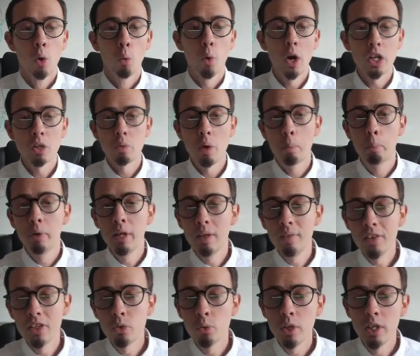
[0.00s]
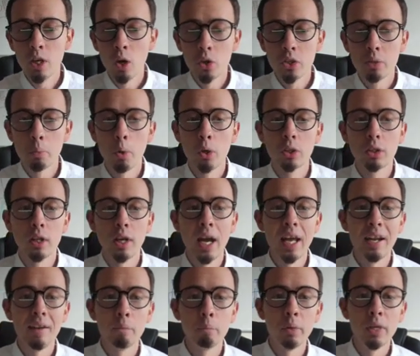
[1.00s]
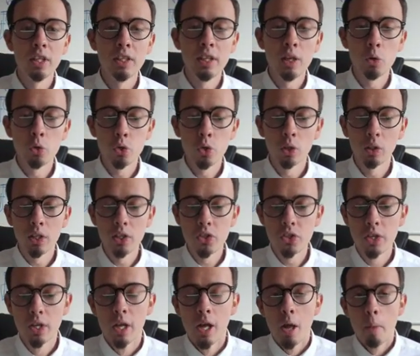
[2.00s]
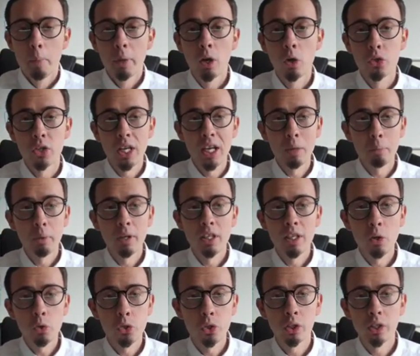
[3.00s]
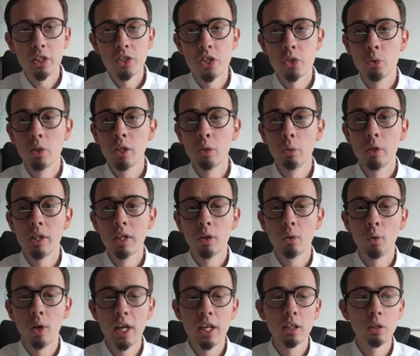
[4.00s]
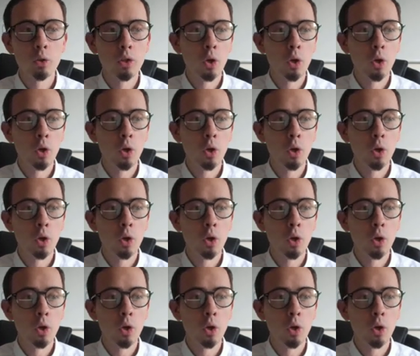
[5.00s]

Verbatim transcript: watch my previous videos about the NFP news release because NFP news release is really really great,